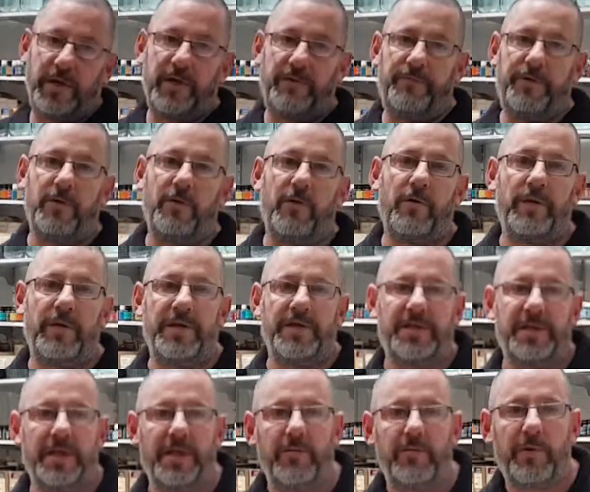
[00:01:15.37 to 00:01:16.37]
can fill all these
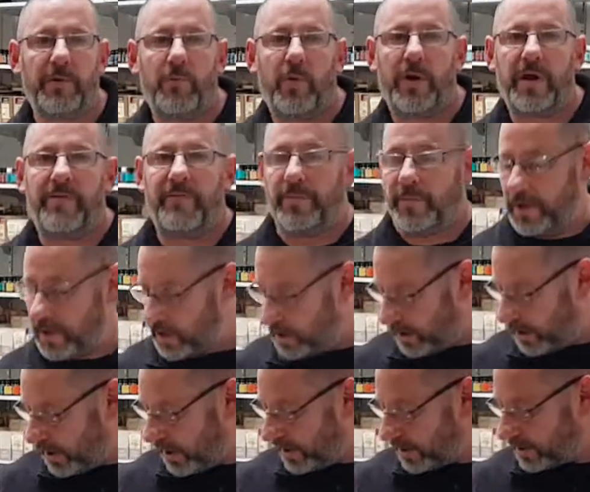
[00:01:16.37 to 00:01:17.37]
here with whatever beer you
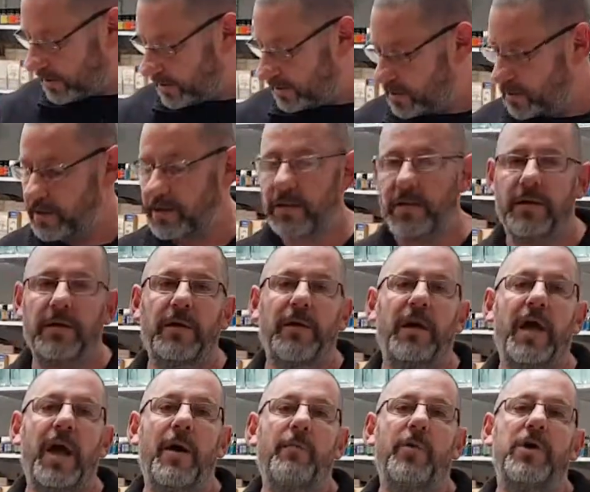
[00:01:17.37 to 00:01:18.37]
like,
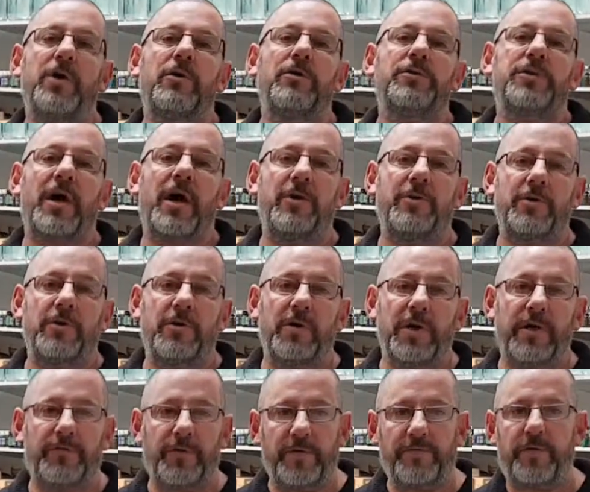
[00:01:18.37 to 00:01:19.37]
and we also do,
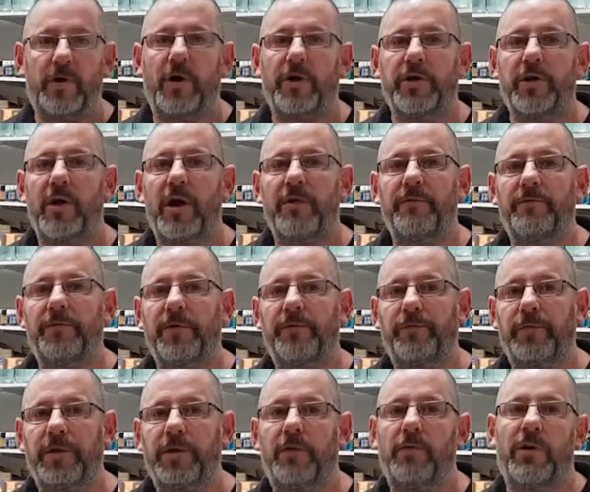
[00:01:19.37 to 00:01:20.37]
if you've got your own
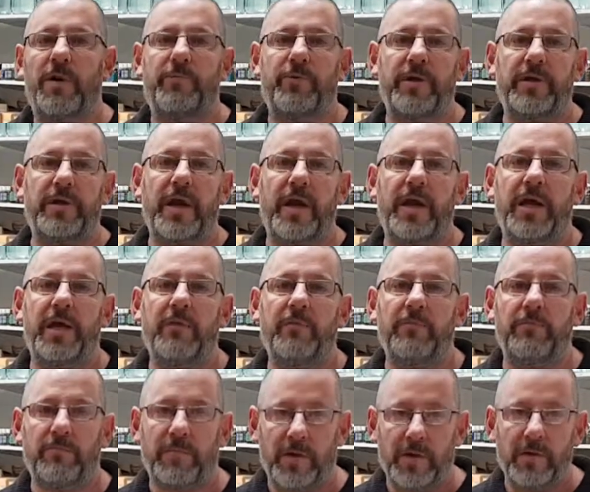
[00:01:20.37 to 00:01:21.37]
fifty, you want to bring that in,
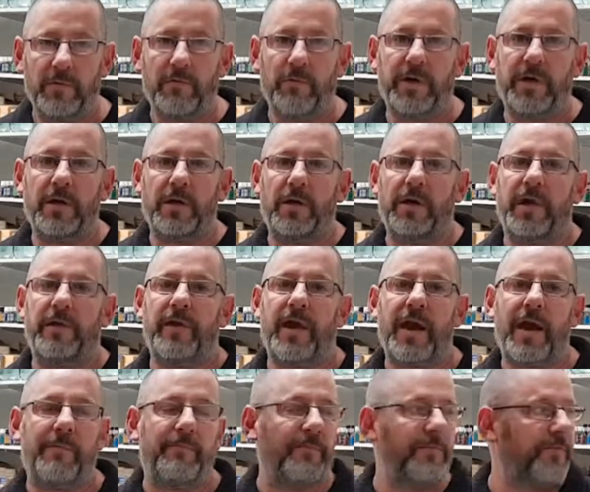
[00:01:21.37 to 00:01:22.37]
we can clean that
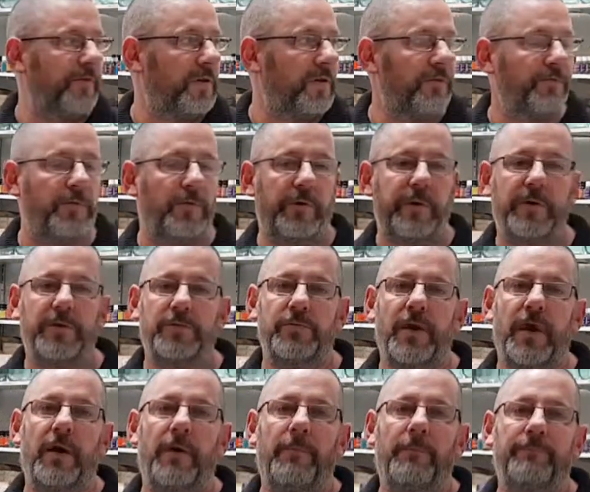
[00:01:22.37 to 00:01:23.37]
up, fill it for you as
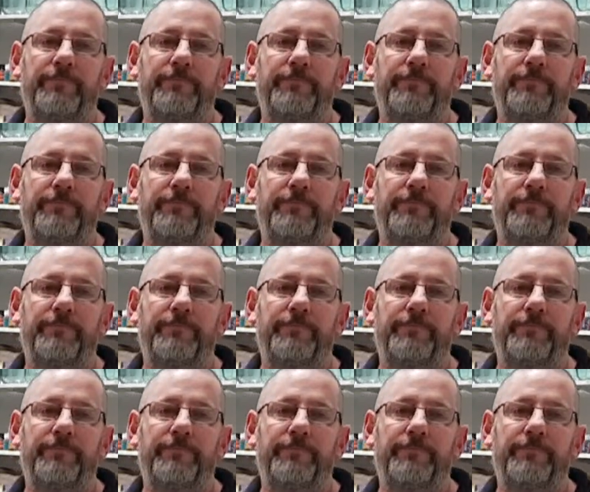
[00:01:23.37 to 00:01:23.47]
well.